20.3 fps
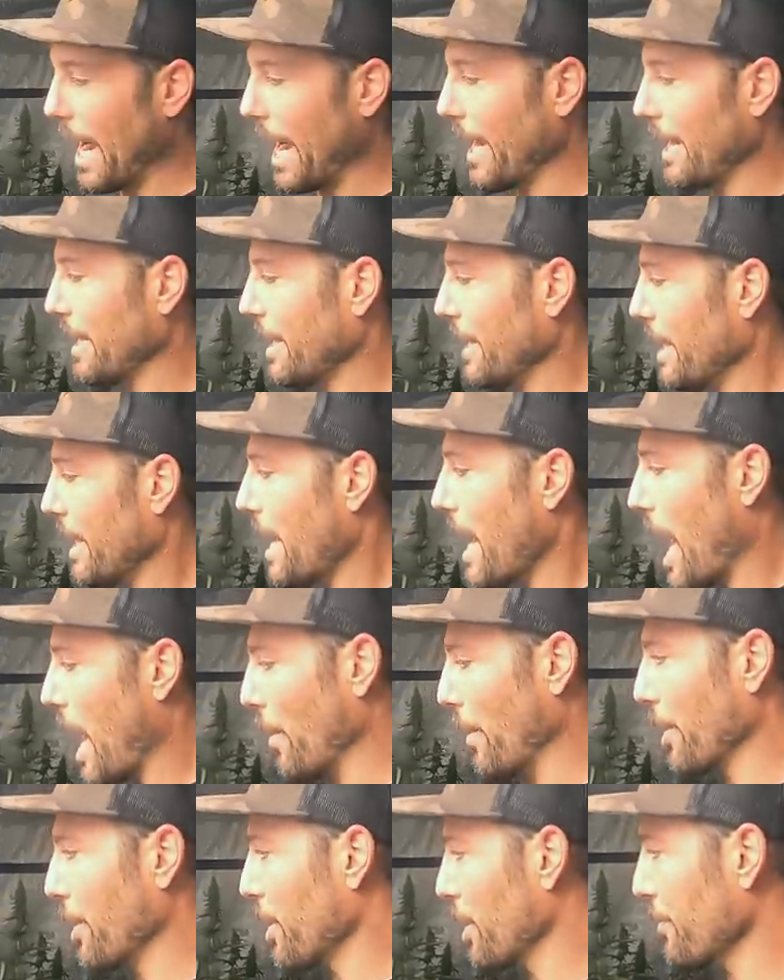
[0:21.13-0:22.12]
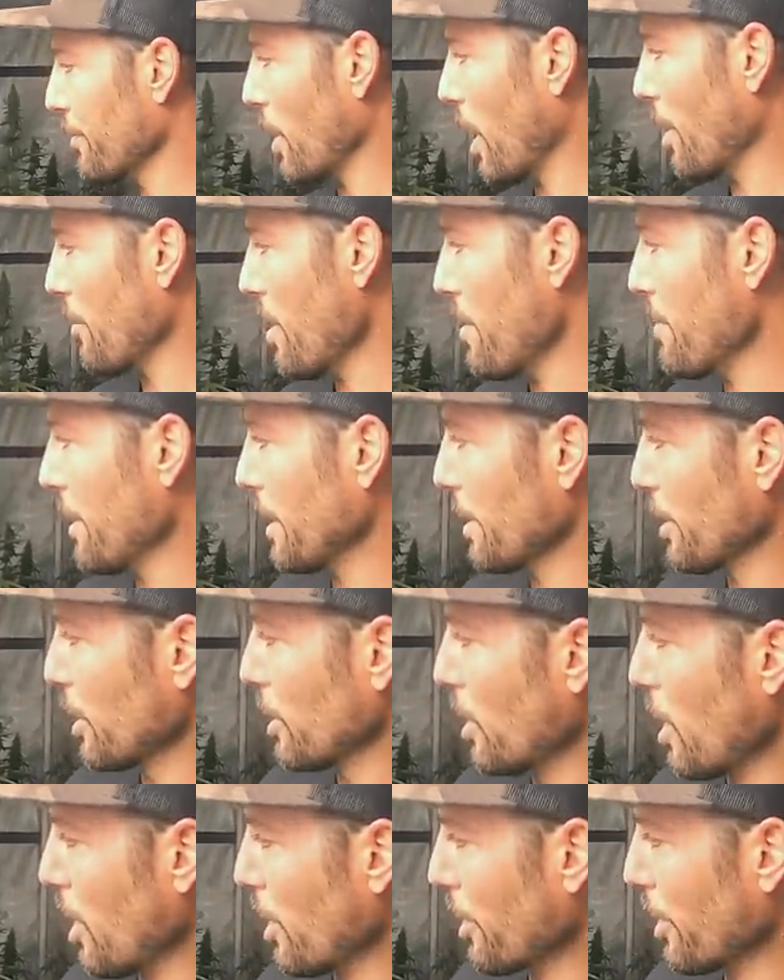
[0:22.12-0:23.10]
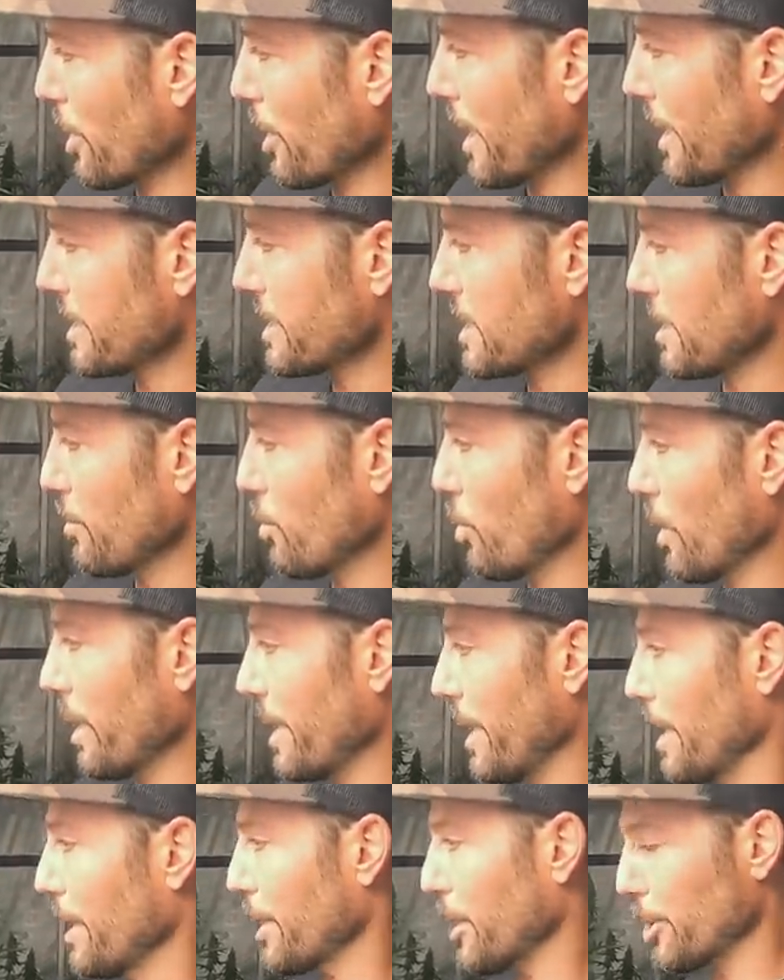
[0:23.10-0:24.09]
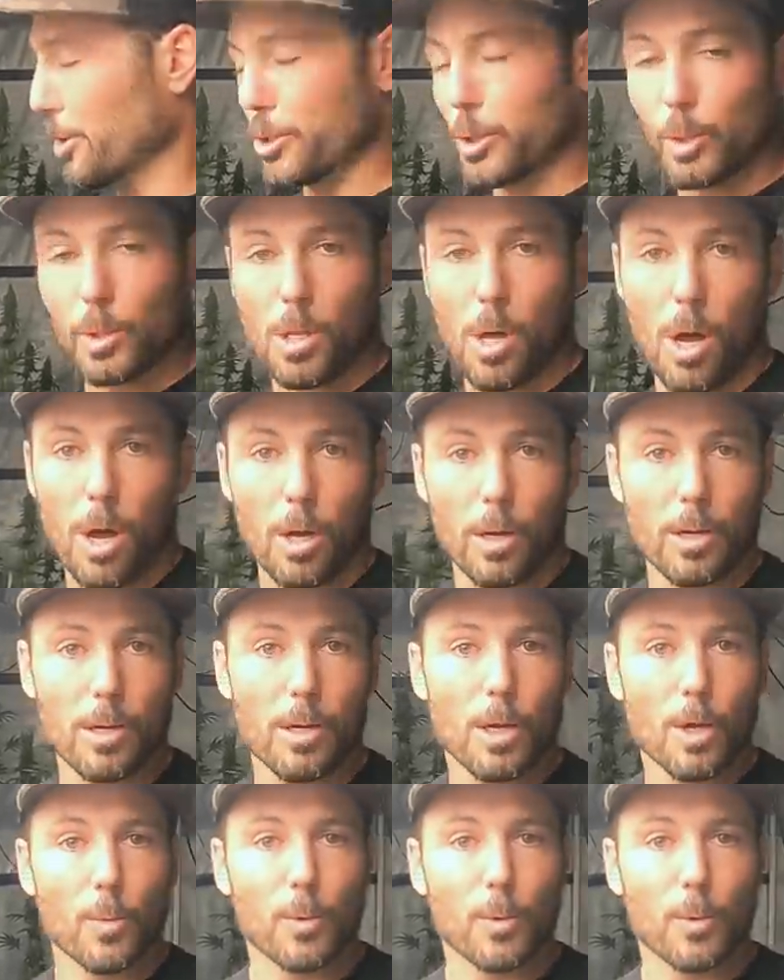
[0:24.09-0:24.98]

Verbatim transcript: at, how we could have gone maybe a little longer and some went a little too long,